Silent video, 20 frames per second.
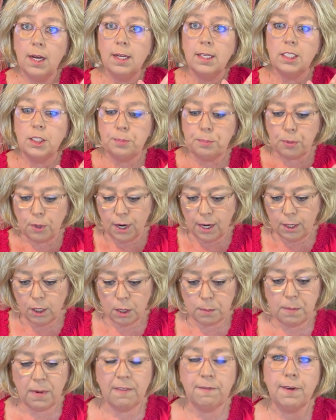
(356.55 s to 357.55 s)
spray it
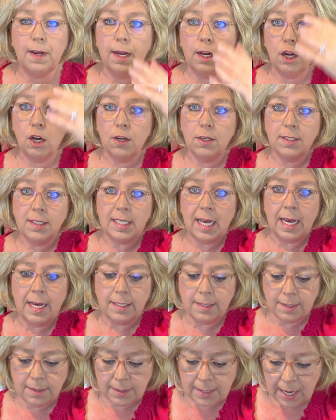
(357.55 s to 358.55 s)
on my fingers,
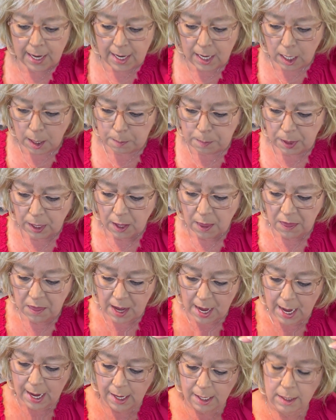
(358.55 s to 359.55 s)
and tamp
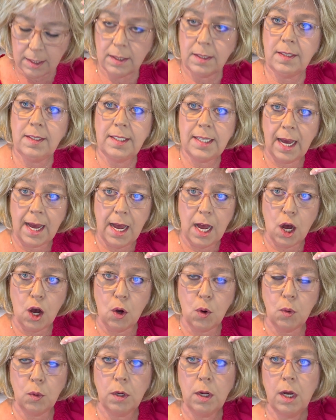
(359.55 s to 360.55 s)
that
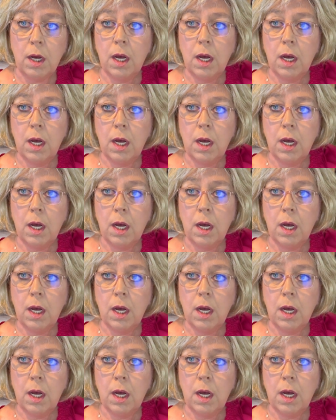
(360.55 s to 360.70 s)
down